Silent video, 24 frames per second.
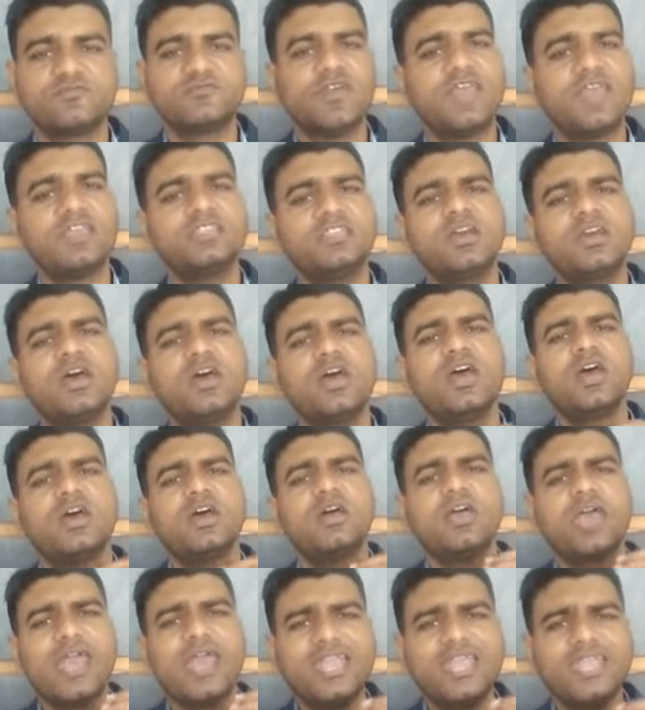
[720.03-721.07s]
when the
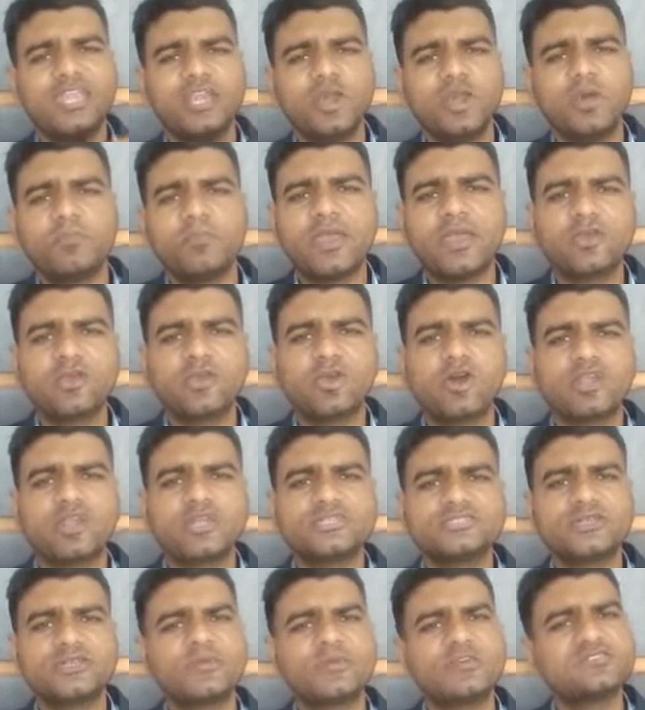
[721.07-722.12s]
entry of
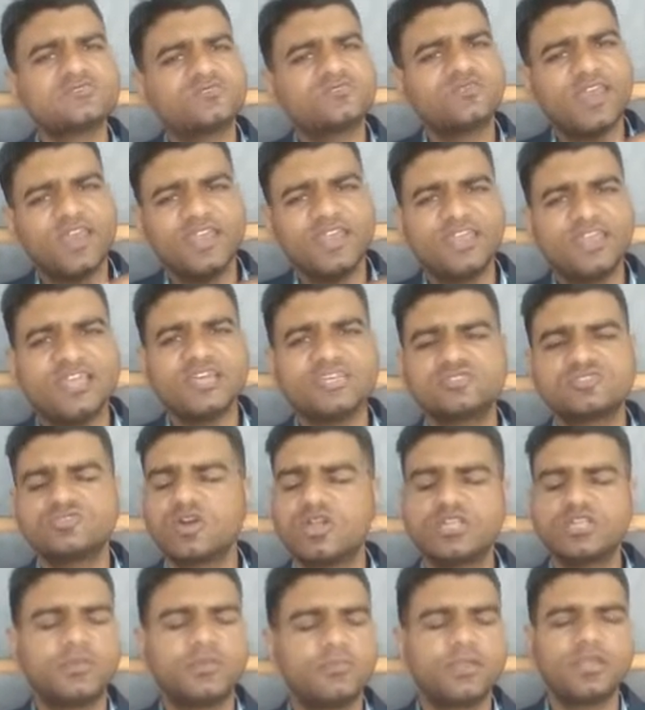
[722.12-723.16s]
microorganism is very less, so
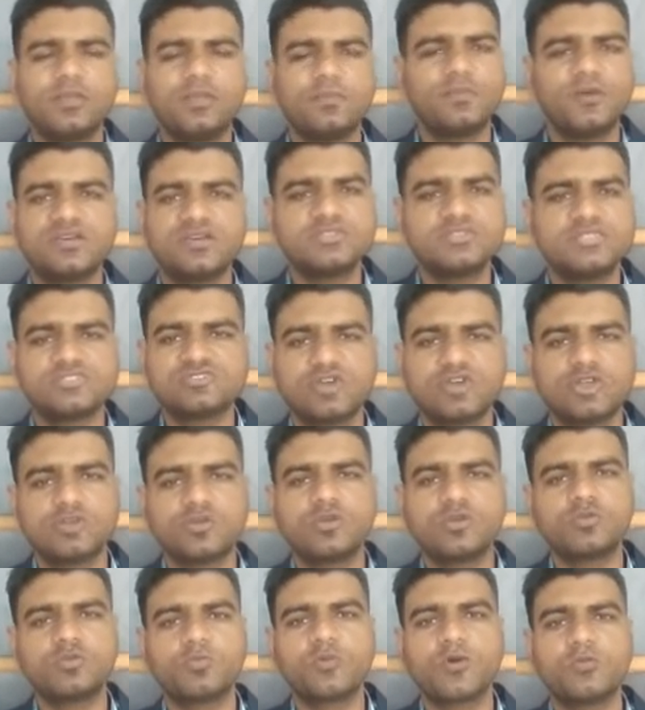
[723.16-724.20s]
ultimately pus is not
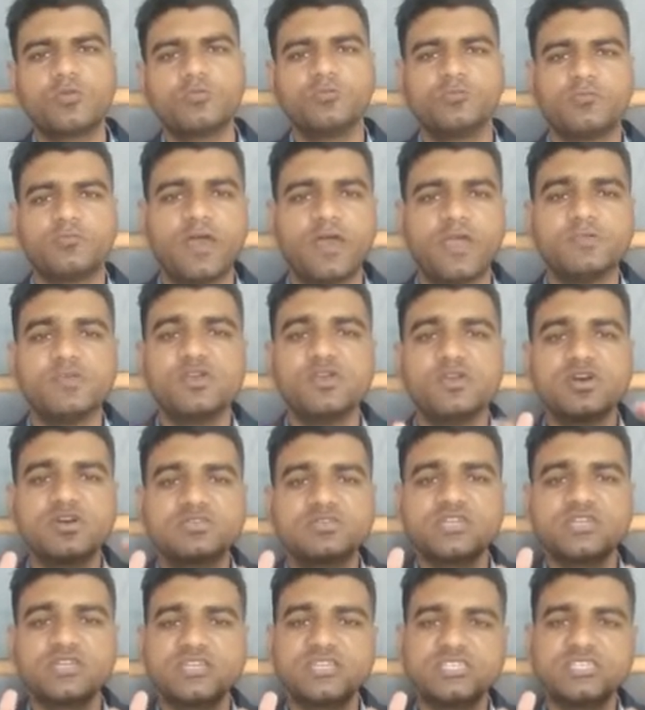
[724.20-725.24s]
going to form. Why? Because
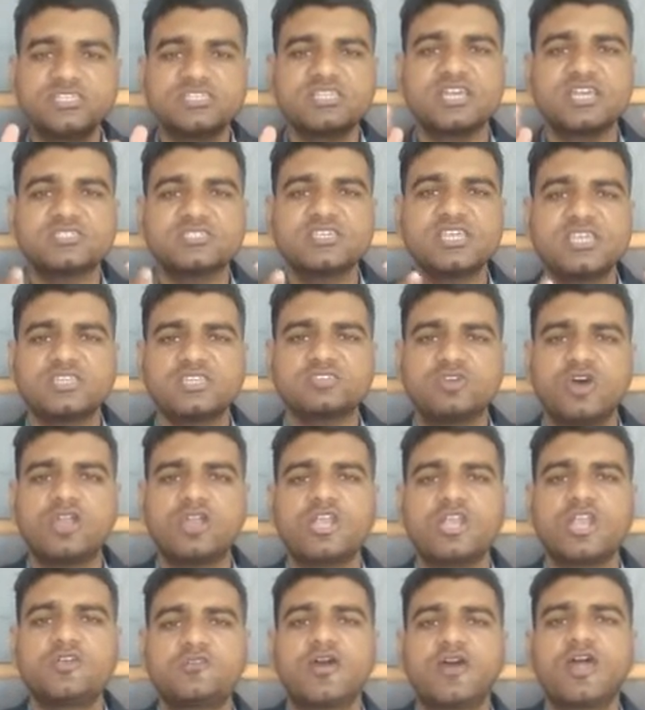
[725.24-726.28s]
the destruction is not
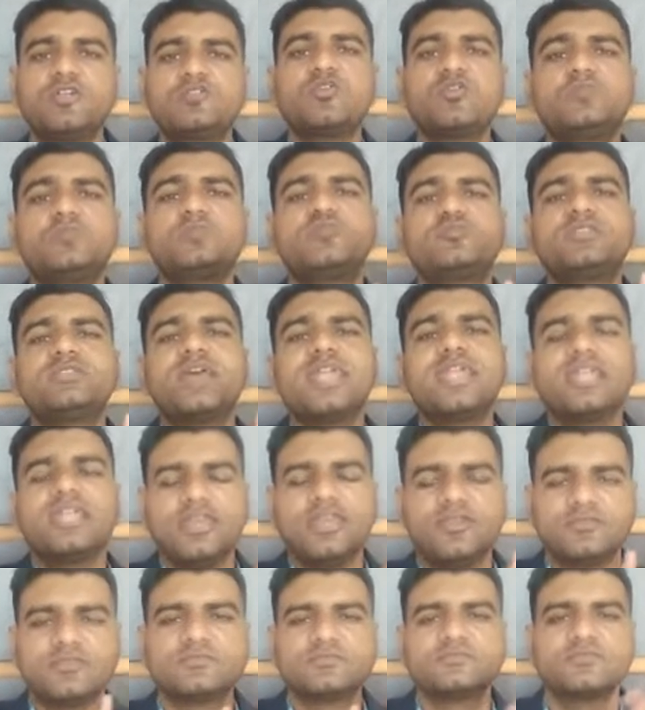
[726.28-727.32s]
required to up to that
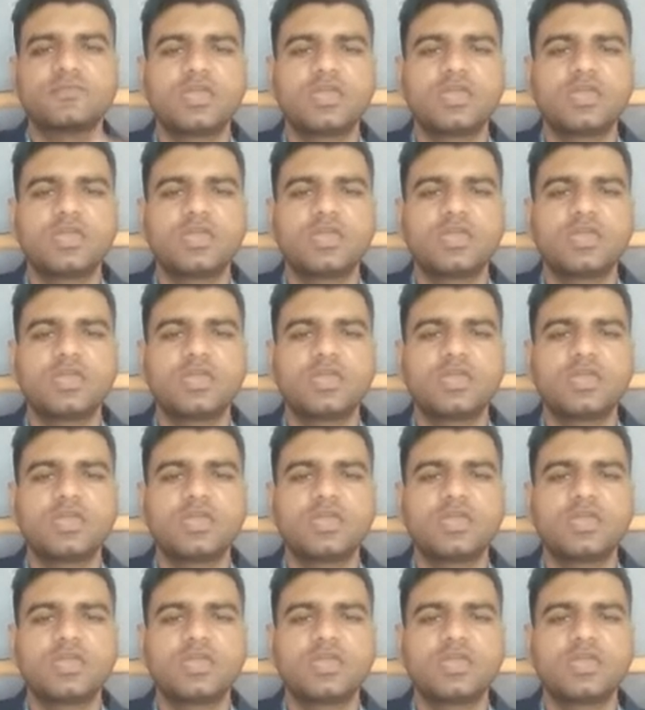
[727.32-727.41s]
level.